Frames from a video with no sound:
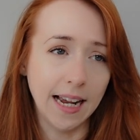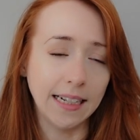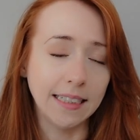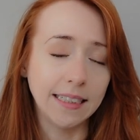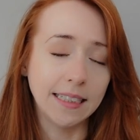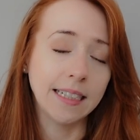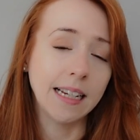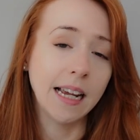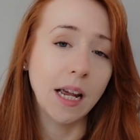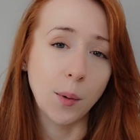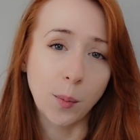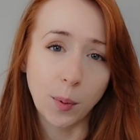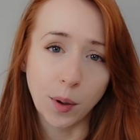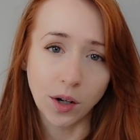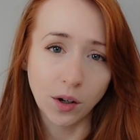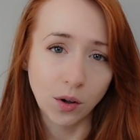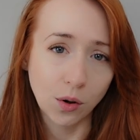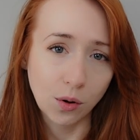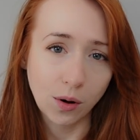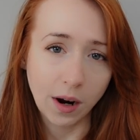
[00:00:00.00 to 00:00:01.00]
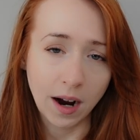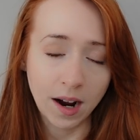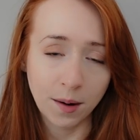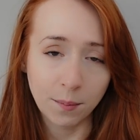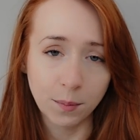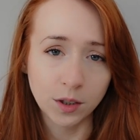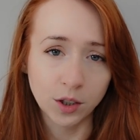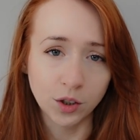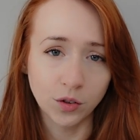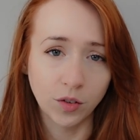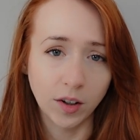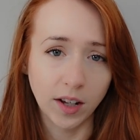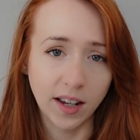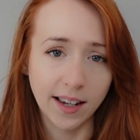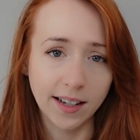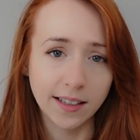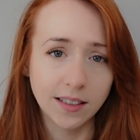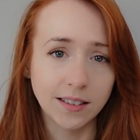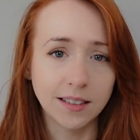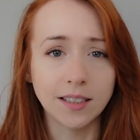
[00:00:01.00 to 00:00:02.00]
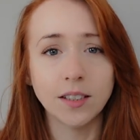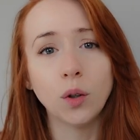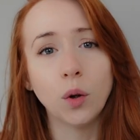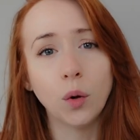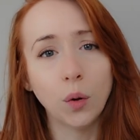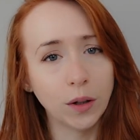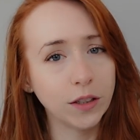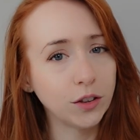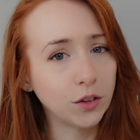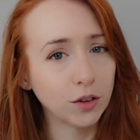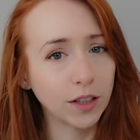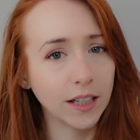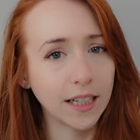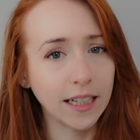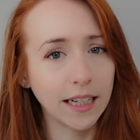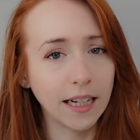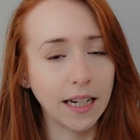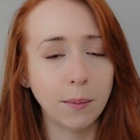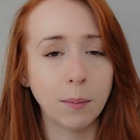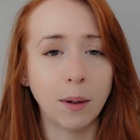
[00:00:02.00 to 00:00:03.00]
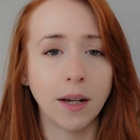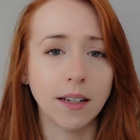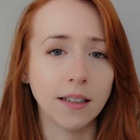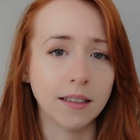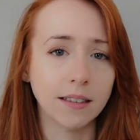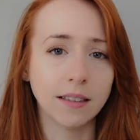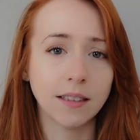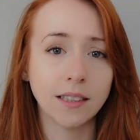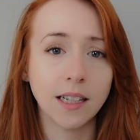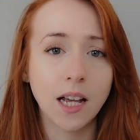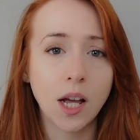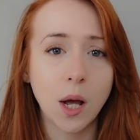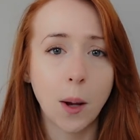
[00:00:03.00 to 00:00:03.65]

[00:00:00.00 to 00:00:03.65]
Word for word: a typical atmosphere to quit drinking because